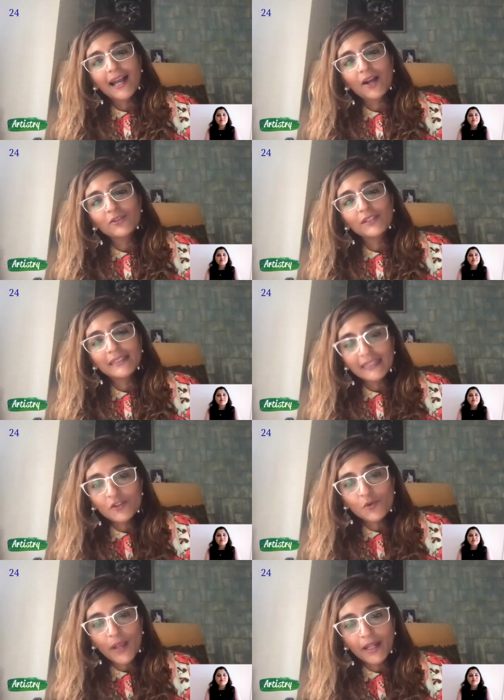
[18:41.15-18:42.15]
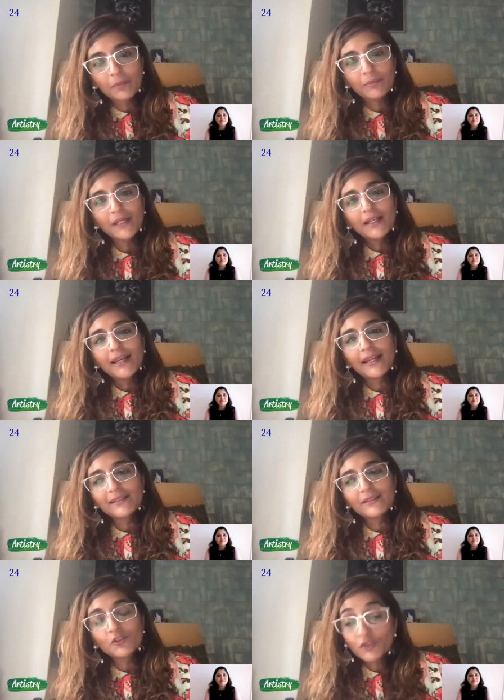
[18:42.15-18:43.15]
how they need to help
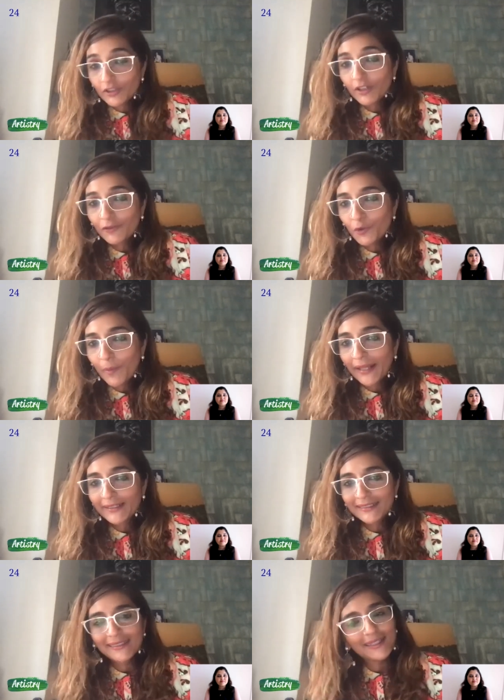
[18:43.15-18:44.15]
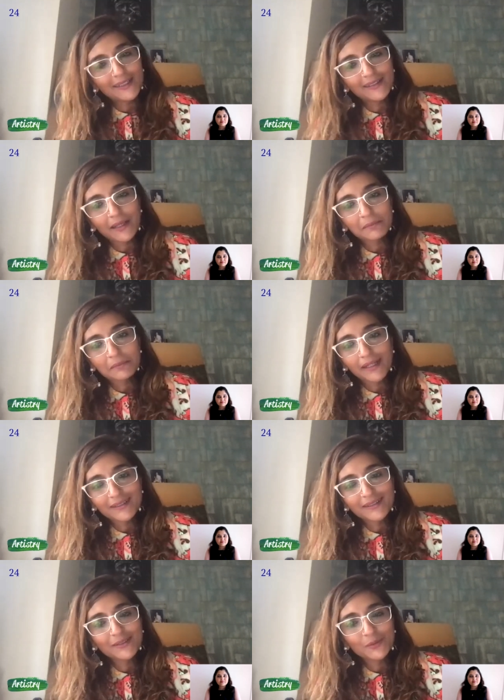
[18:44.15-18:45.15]
and to serve humanity in that
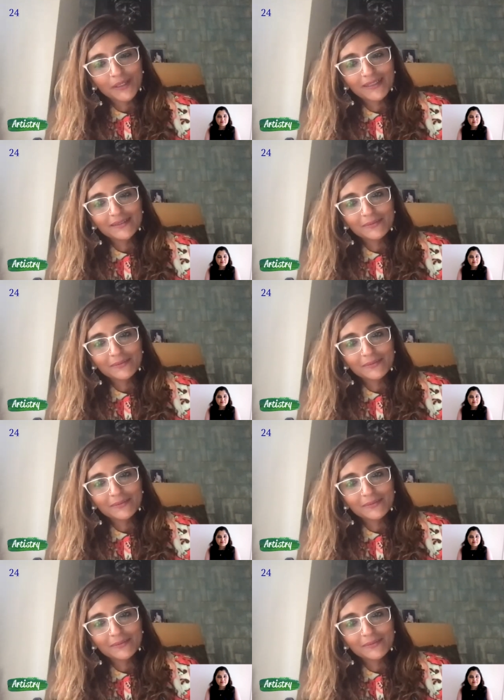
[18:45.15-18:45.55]
manner as well.